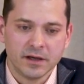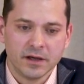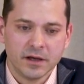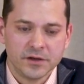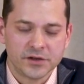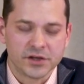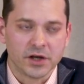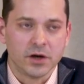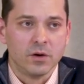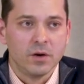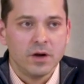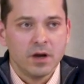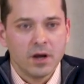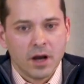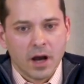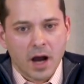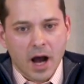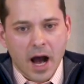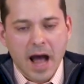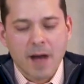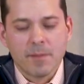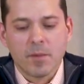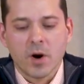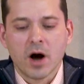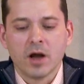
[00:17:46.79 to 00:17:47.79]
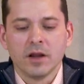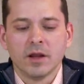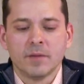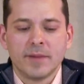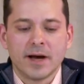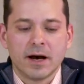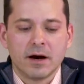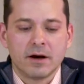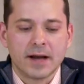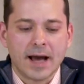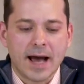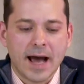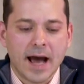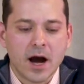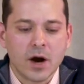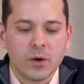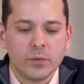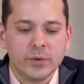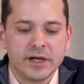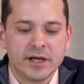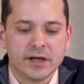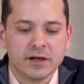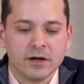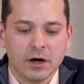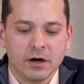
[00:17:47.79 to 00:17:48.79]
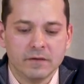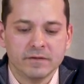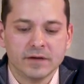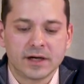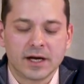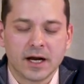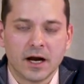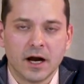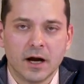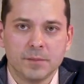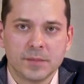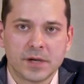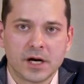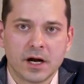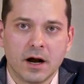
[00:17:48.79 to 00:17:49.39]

So I'm all about how we can overcome